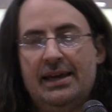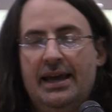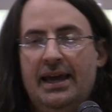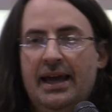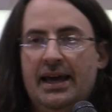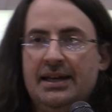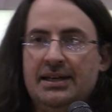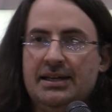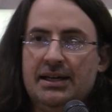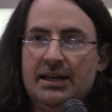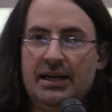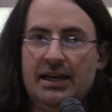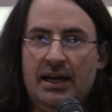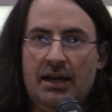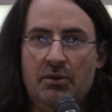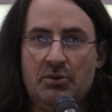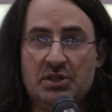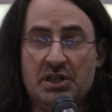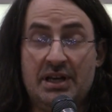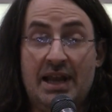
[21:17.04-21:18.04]
And uh,
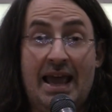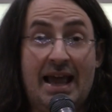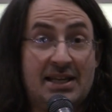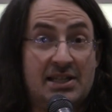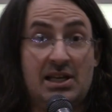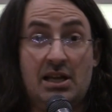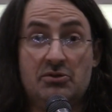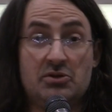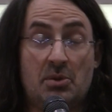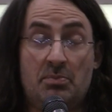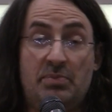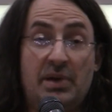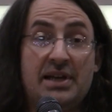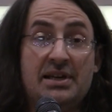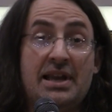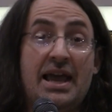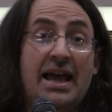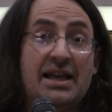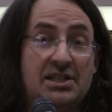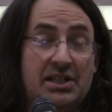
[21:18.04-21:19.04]
it was a nasty, it was a
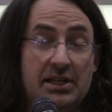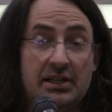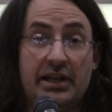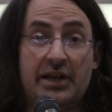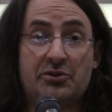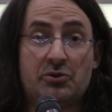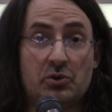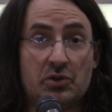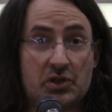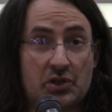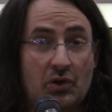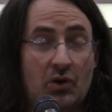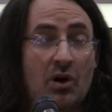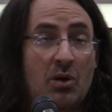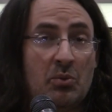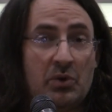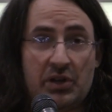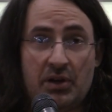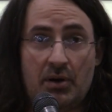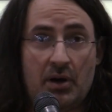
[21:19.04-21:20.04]
big nasty electrical
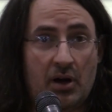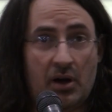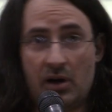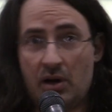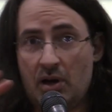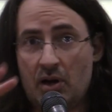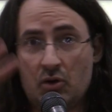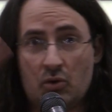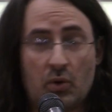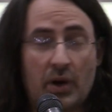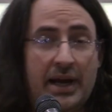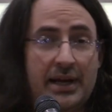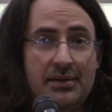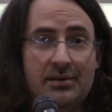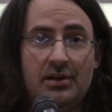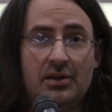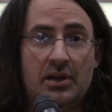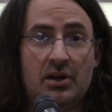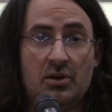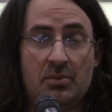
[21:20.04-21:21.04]
storm with a, a, a great
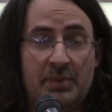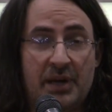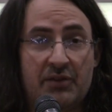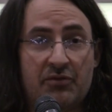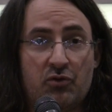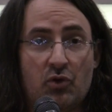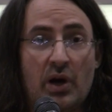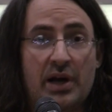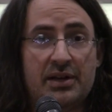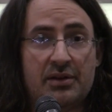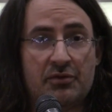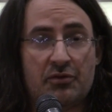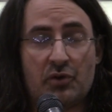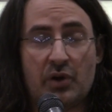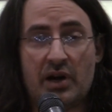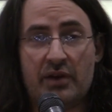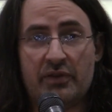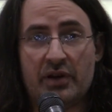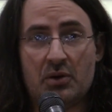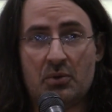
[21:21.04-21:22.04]
you know big front in
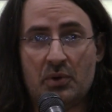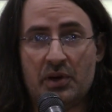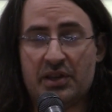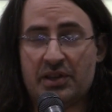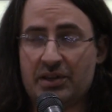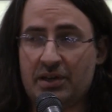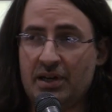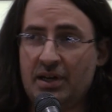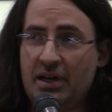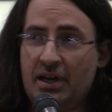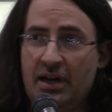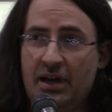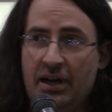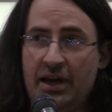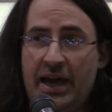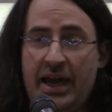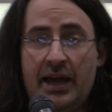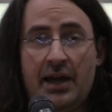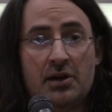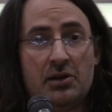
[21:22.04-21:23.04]
front of it with
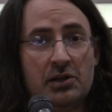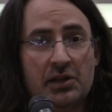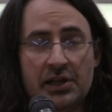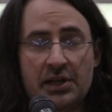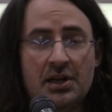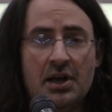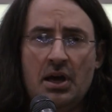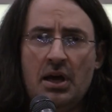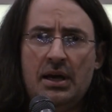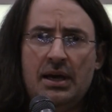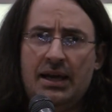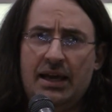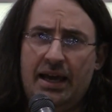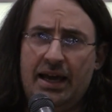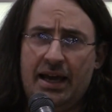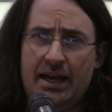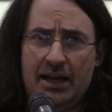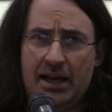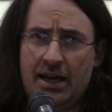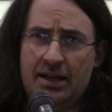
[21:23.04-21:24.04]
uh, hail and,
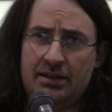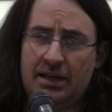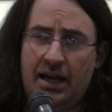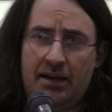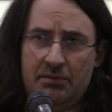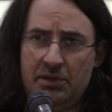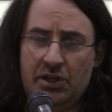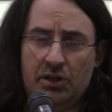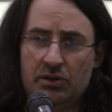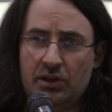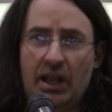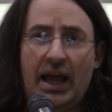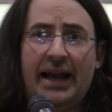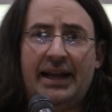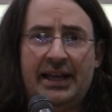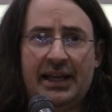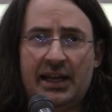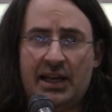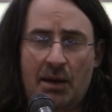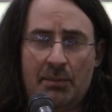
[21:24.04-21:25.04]
and, and and you know
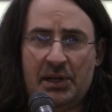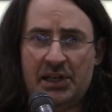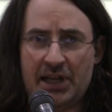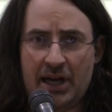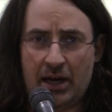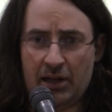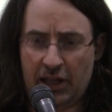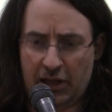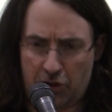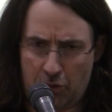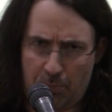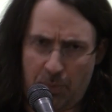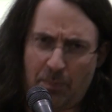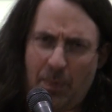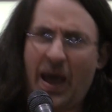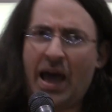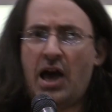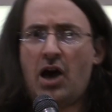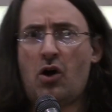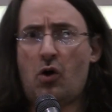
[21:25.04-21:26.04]
lightning coming down like
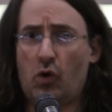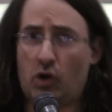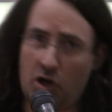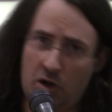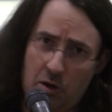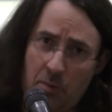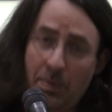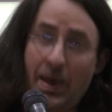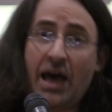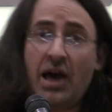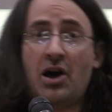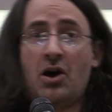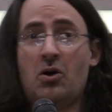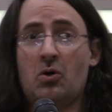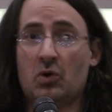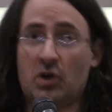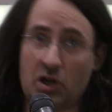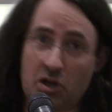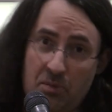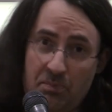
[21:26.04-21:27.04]
bow
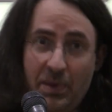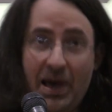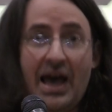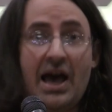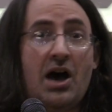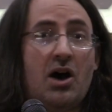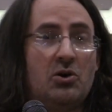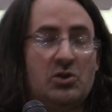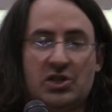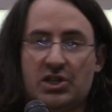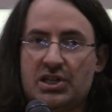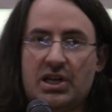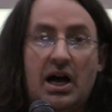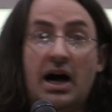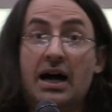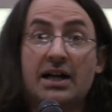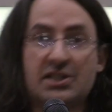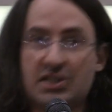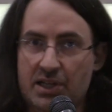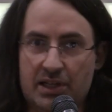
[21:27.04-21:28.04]
kapow, bow just
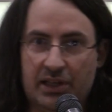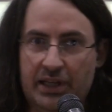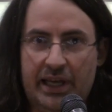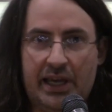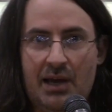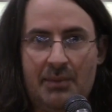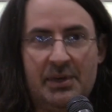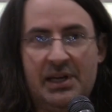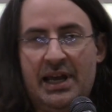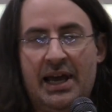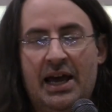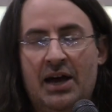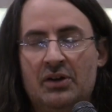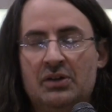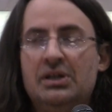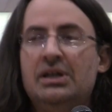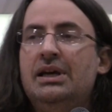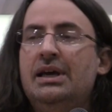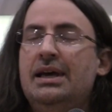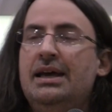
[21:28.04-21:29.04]
constantly coming down.